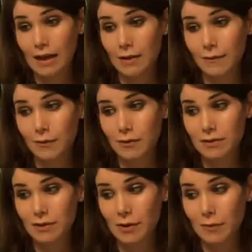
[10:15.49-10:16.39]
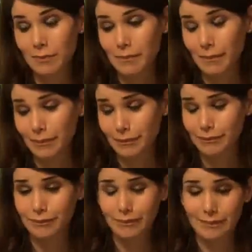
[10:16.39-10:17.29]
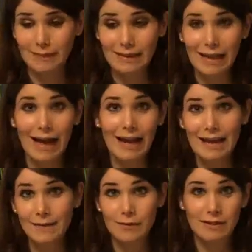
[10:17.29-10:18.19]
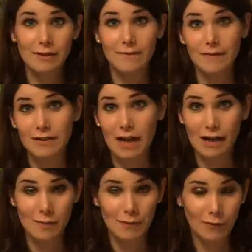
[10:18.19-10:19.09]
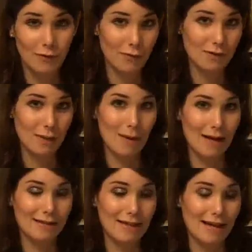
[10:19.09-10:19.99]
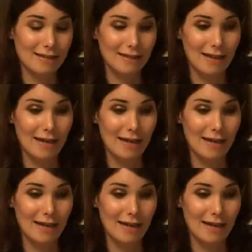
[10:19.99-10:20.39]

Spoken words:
And of course, I had never seen a vagina before the first time I had sex,